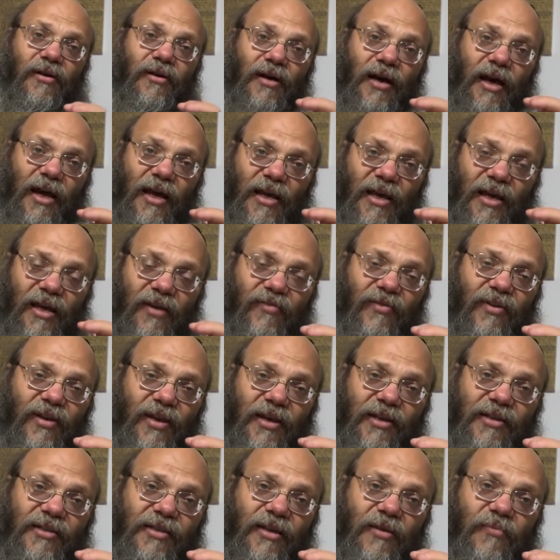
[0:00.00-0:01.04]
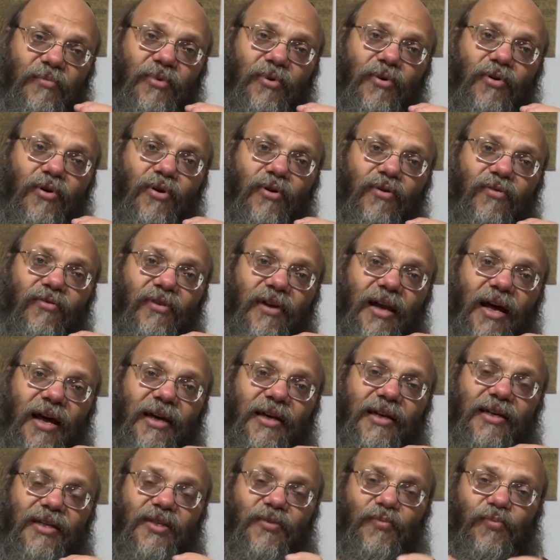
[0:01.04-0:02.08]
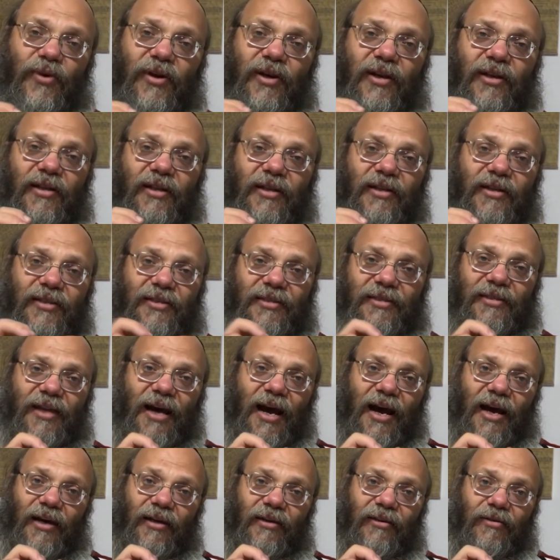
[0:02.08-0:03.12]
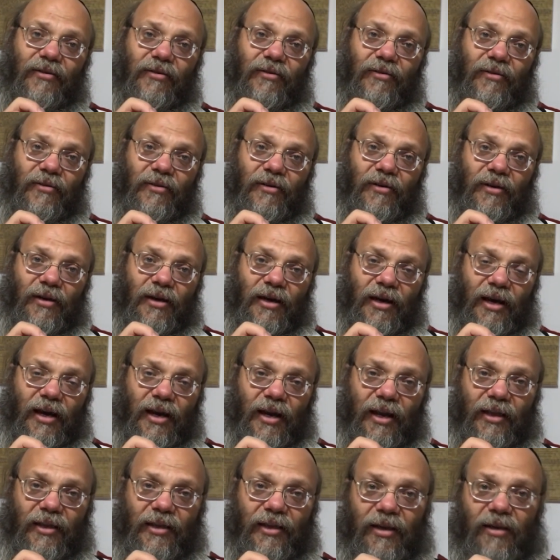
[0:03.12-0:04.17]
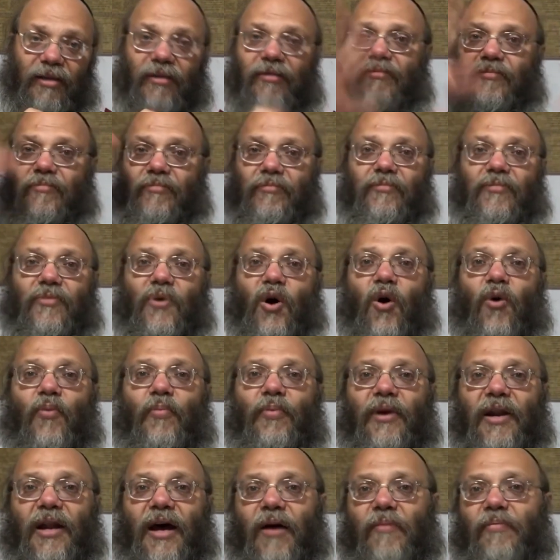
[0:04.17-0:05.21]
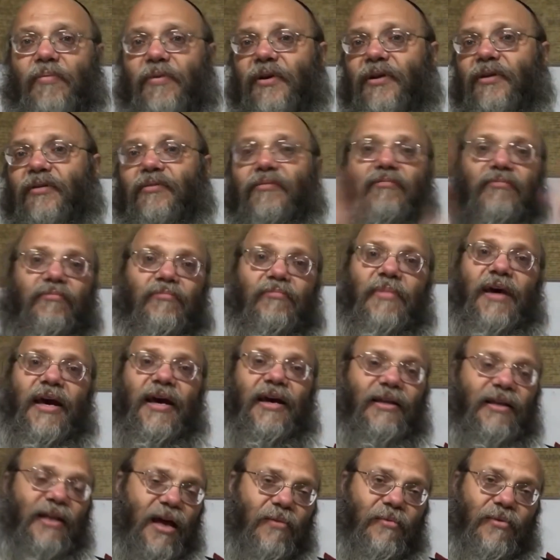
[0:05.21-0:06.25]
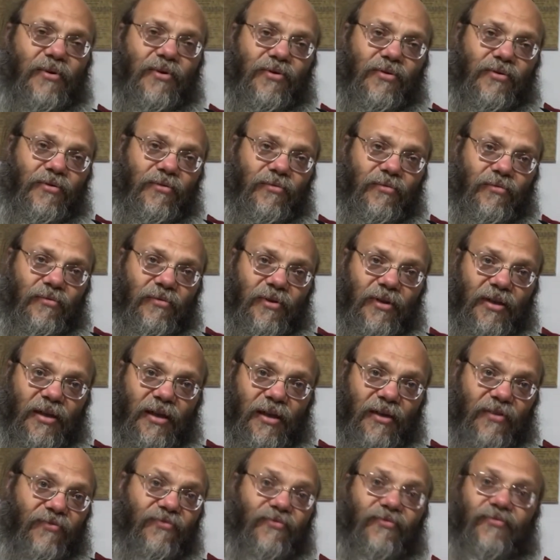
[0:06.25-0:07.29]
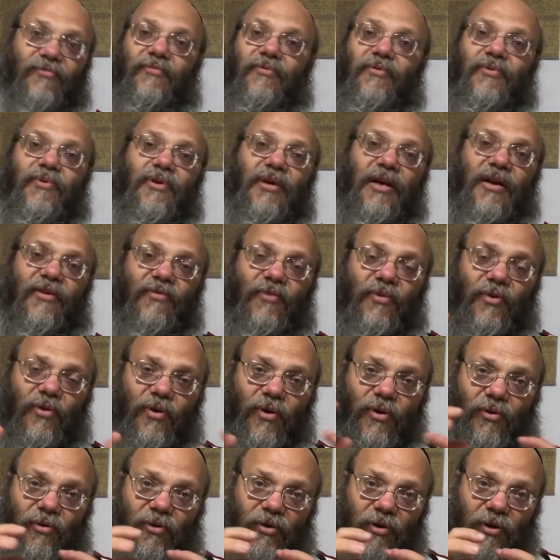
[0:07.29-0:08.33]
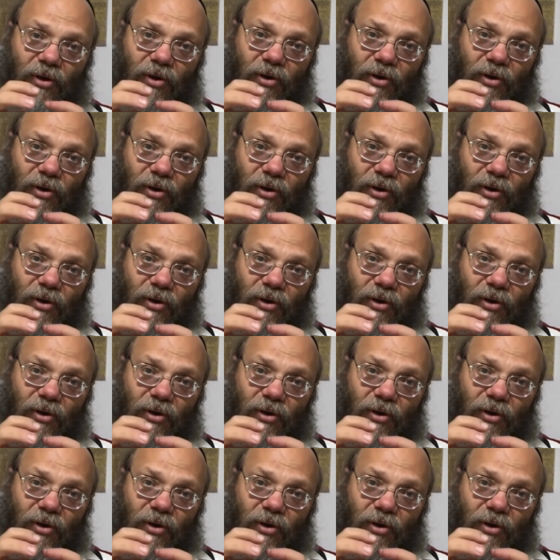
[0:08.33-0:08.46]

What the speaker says: I give the example of like a spring that is tight and it can open up and make damage if you don't